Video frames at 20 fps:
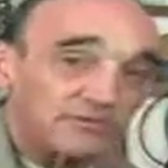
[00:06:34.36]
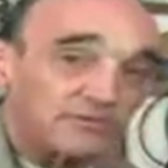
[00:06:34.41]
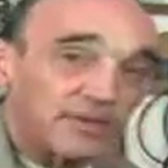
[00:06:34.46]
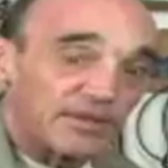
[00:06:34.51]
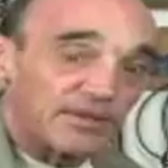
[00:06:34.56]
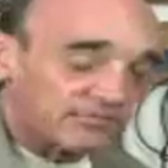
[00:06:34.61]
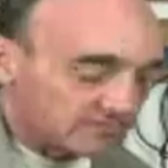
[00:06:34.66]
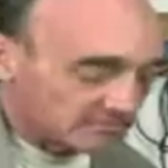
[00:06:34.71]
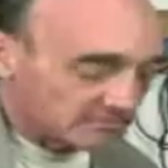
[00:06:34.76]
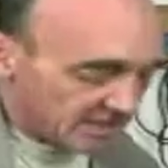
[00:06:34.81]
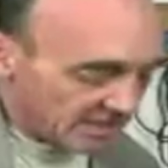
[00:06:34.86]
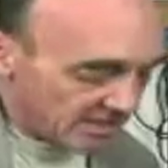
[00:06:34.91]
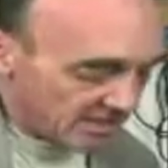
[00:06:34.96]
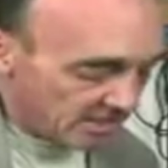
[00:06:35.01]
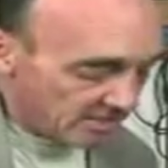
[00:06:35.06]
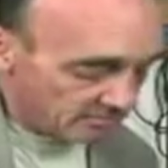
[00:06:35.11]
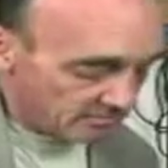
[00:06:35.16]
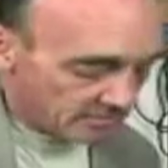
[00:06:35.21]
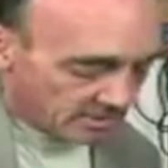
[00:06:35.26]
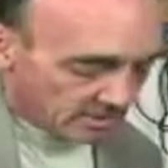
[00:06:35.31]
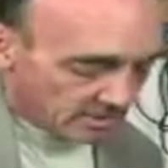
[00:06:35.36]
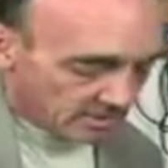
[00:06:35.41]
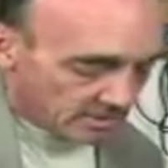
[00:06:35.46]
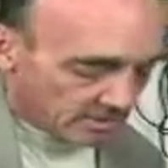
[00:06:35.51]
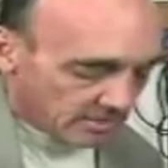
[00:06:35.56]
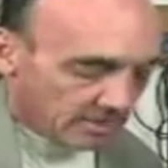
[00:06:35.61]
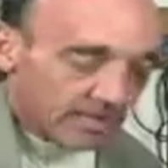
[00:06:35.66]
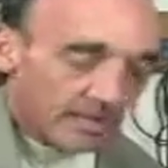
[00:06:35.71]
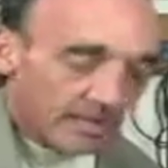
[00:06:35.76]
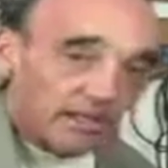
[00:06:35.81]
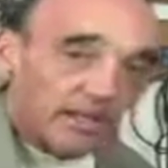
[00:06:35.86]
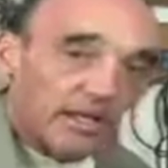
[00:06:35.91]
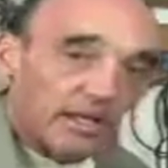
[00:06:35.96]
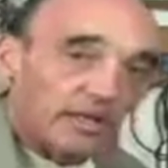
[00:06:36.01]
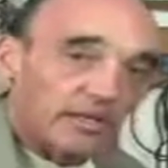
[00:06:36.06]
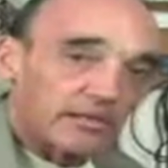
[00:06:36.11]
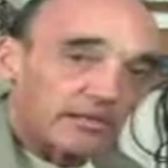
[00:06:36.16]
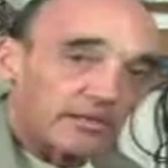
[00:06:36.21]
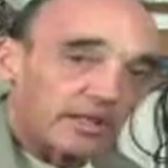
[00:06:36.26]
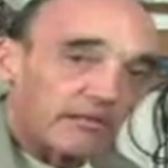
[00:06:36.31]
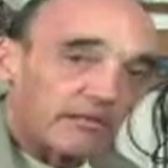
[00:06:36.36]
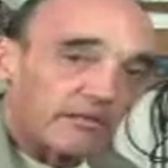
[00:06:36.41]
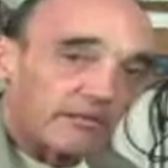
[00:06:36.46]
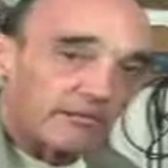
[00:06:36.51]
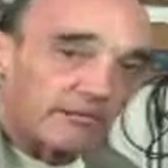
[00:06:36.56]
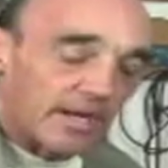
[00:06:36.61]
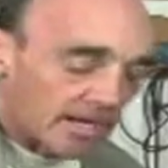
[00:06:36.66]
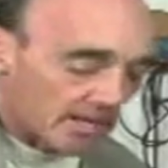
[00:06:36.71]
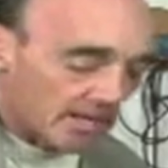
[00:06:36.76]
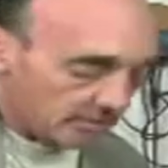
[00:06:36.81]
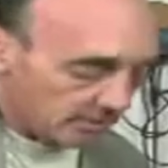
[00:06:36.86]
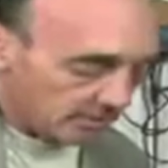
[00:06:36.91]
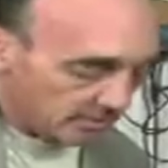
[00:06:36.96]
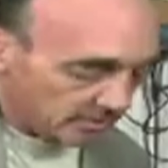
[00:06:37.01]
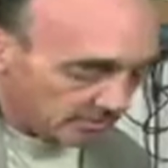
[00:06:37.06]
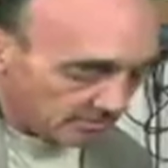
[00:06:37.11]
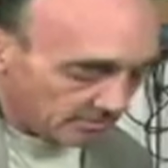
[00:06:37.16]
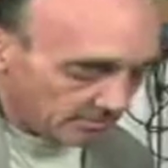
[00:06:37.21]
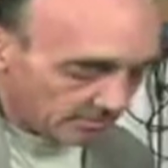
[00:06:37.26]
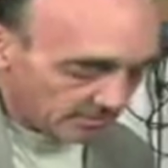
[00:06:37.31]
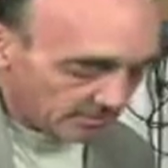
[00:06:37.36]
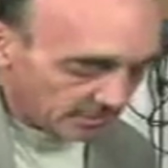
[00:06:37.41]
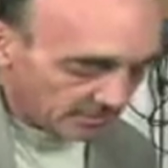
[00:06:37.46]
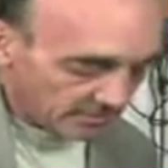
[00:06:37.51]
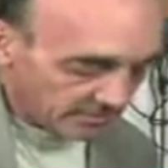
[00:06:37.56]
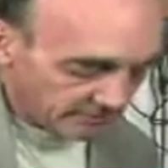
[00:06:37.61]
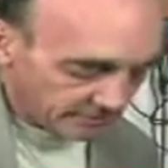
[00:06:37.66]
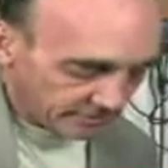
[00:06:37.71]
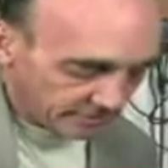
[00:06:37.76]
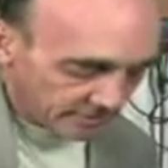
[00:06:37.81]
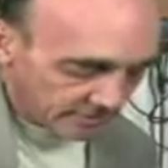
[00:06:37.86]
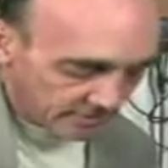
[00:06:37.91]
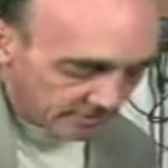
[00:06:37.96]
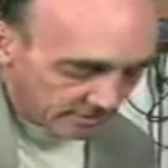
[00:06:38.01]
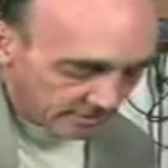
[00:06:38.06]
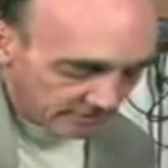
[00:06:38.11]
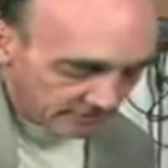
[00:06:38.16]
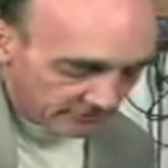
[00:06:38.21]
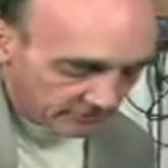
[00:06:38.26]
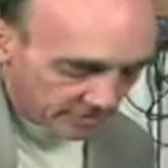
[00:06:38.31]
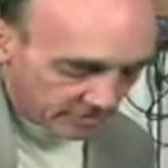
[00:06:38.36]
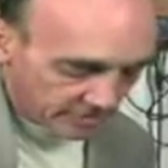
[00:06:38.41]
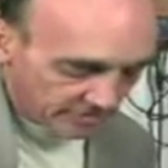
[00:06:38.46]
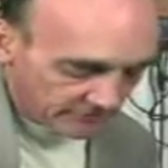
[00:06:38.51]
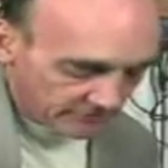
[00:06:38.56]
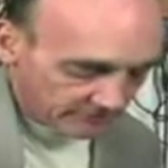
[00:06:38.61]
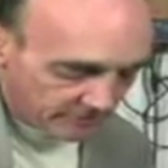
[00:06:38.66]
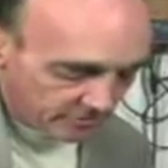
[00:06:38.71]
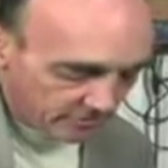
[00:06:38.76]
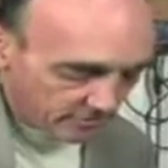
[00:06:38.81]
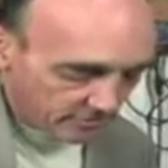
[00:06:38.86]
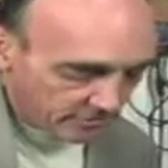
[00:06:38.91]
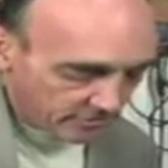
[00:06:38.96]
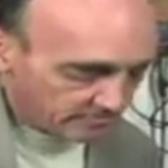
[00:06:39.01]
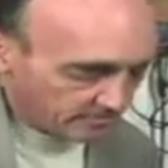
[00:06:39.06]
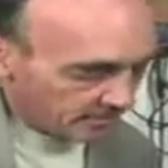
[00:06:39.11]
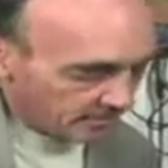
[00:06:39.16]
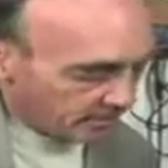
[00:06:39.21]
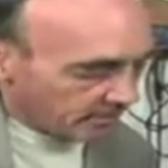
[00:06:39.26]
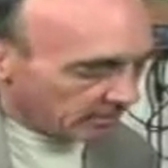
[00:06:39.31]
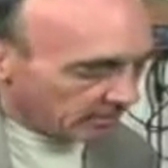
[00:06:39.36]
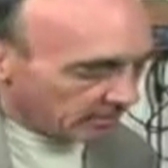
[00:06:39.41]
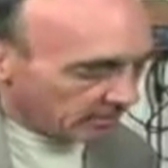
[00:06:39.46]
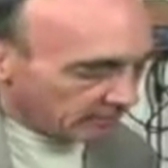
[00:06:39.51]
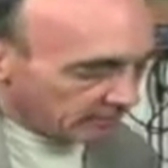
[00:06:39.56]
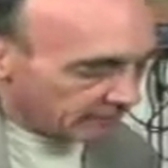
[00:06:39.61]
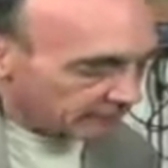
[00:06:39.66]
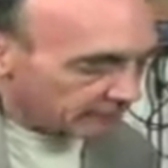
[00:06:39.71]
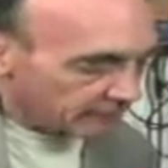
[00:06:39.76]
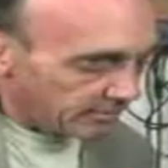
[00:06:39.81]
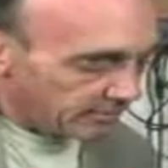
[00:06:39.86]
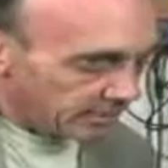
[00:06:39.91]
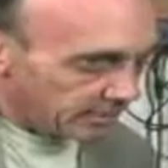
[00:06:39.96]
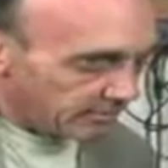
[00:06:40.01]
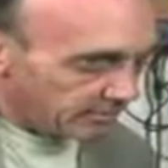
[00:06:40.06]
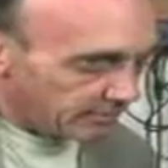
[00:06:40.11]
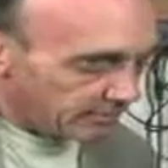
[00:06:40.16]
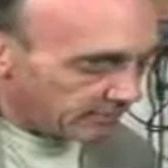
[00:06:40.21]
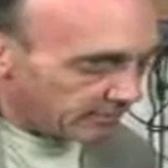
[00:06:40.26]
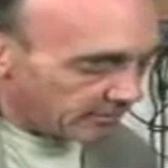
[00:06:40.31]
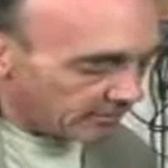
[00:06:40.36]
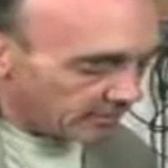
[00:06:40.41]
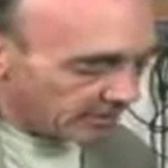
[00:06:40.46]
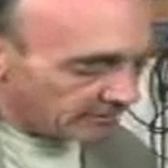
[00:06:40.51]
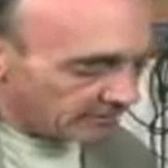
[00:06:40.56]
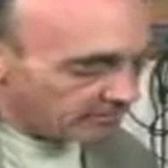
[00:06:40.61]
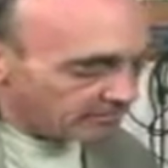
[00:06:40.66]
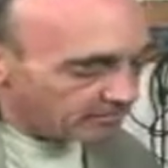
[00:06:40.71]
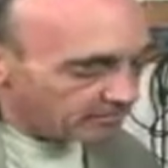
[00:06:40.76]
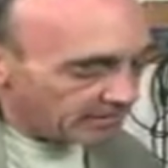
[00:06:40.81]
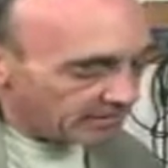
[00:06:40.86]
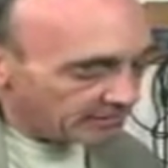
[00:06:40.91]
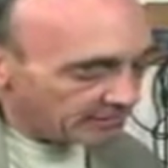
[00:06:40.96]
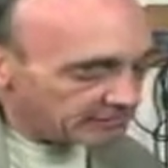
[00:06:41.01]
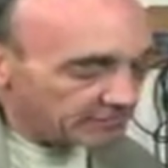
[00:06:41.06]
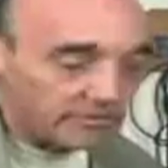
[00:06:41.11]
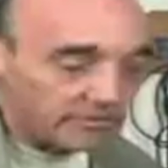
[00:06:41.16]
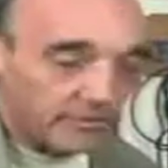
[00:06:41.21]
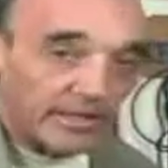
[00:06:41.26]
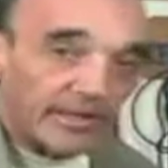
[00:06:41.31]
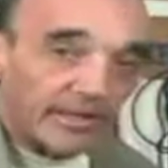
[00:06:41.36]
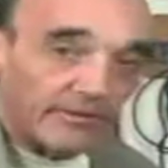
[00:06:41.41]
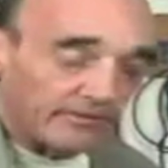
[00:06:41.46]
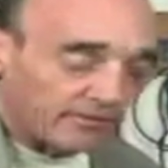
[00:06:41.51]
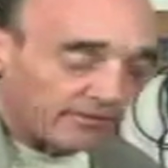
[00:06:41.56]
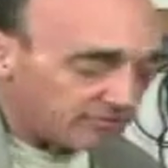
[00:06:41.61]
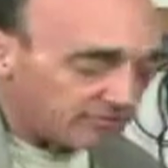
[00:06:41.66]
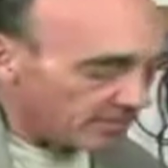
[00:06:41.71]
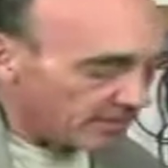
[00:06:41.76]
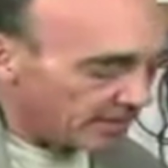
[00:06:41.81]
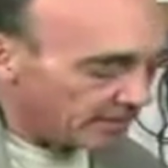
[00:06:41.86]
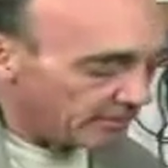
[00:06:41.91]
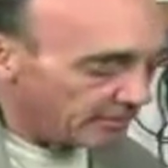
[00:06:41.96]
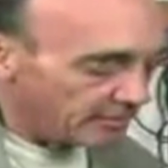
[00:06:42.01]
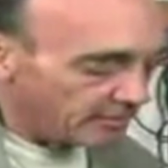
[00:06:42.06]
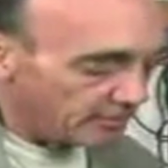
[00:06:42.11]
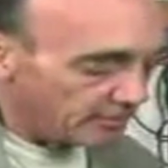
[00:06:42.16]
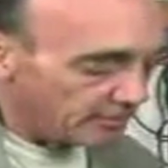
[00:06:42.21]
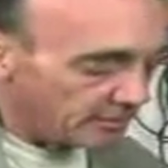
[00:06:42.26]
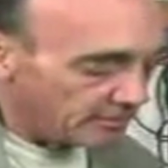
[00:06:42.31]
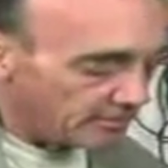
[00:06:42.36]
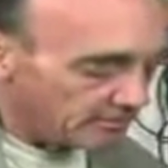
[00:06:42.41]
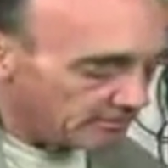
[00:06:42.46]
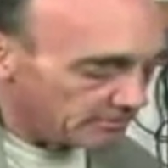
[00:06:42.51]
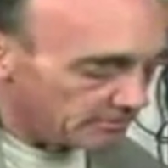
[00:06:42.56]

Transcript: spend some time and dig them out a little bit, because there is quite a few. Just remember that every place that you have this minor third,